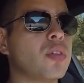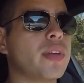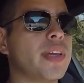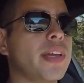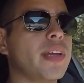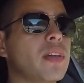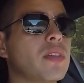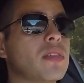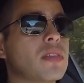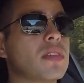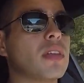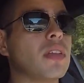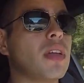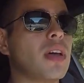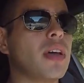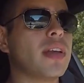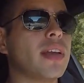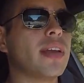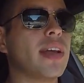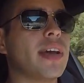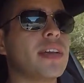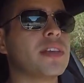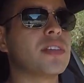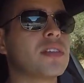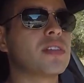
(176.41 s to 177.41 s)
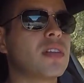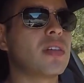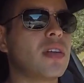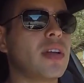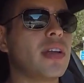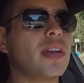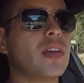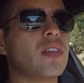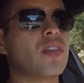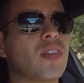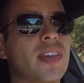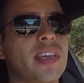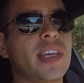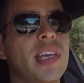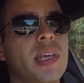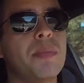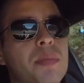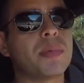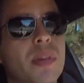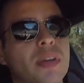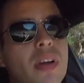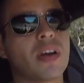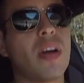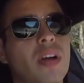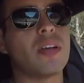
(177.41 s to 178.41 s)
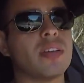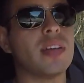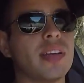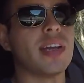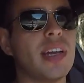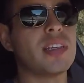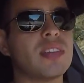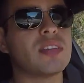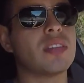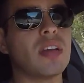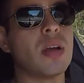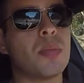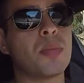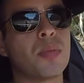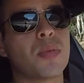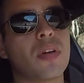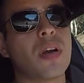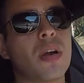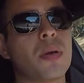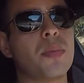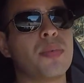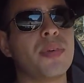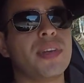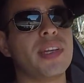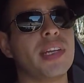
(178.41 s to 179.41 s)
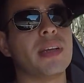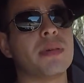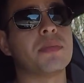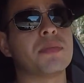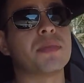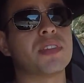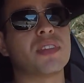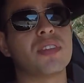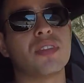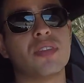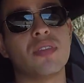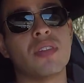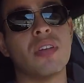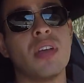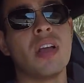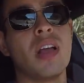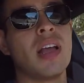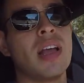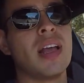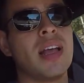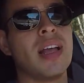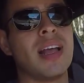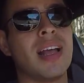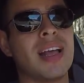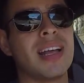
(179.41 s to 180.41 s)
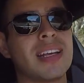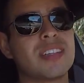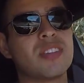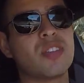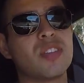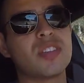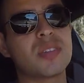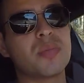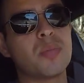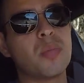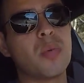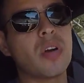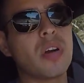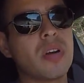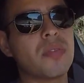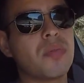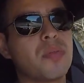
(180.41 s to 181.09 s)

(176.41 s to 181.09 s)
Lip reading: the gears a lot nicer, and it'll keep the car nice upper RPMs. So it's more